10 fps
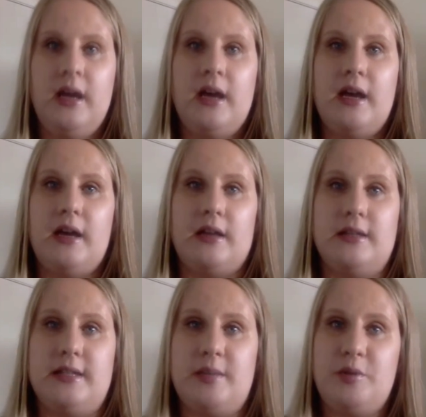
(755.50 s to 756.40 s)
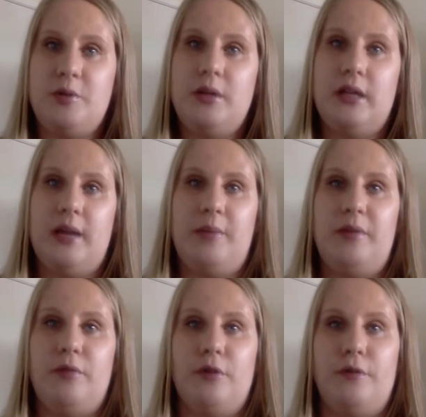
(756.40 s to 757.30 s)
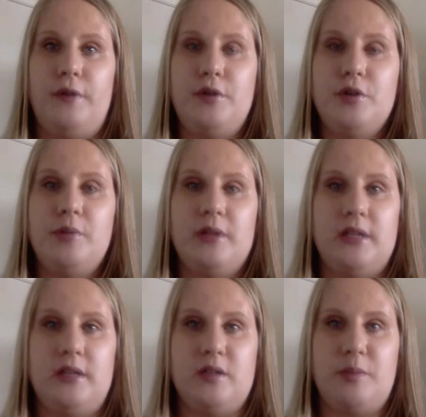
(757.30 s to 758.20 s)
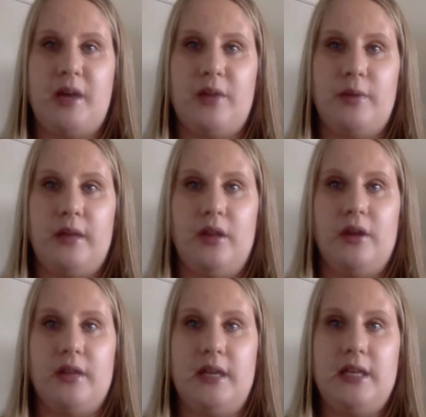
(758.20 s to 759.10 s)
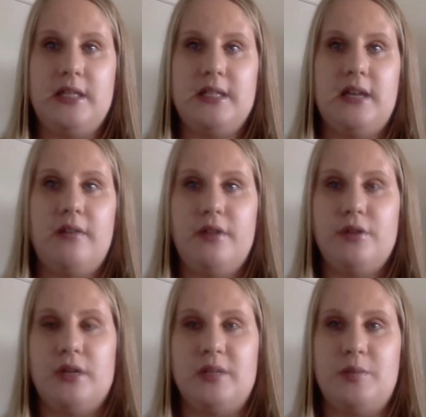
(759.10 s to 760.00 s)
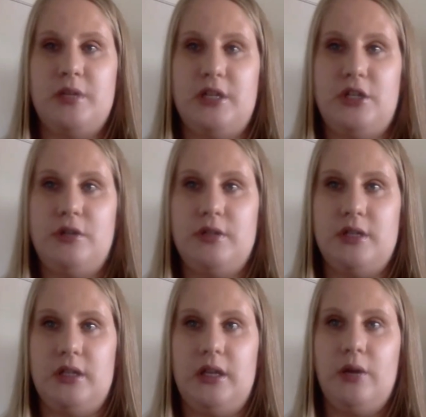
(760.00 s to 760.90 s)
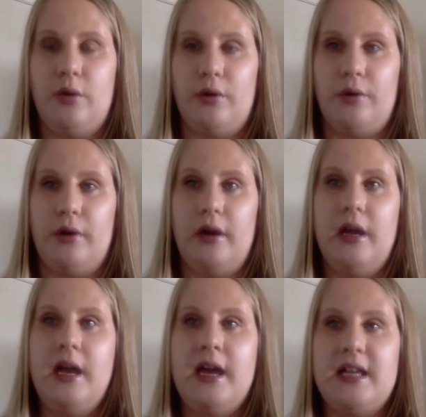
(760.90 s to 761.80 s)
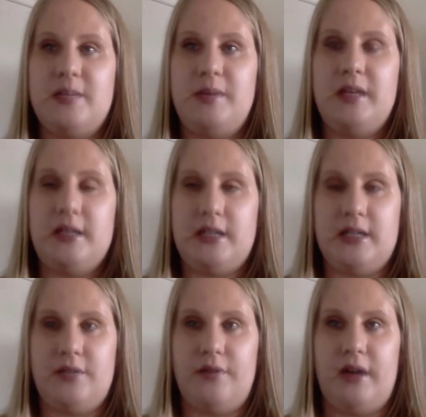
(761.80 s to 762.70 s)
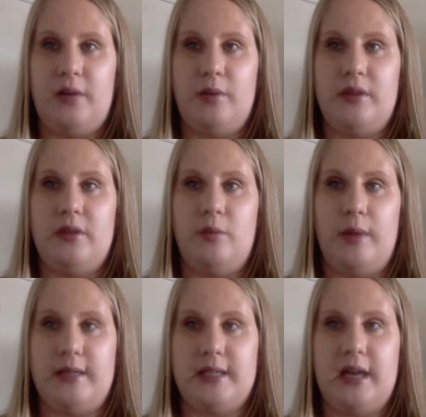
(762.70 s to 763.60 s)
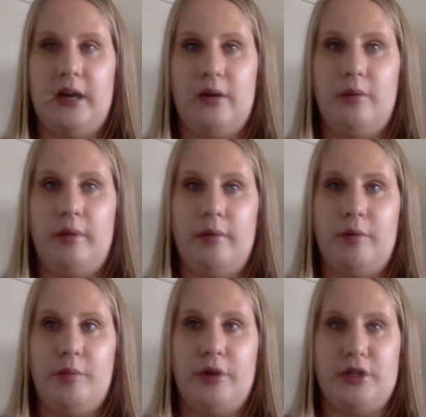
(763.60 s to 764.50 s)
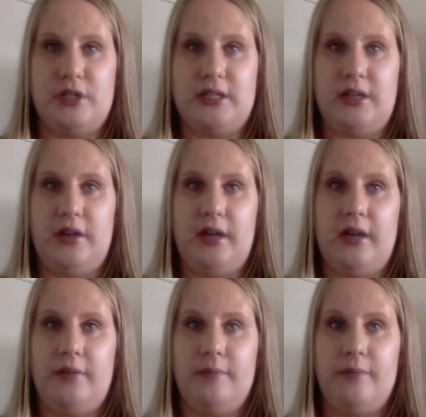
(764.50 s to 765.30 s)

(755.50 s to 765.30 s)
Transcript: A conceptual alignment for a future multi-use pathway along the east side of the Transportation Utility Corridor has been identified within the West Calgary Ring Road project area.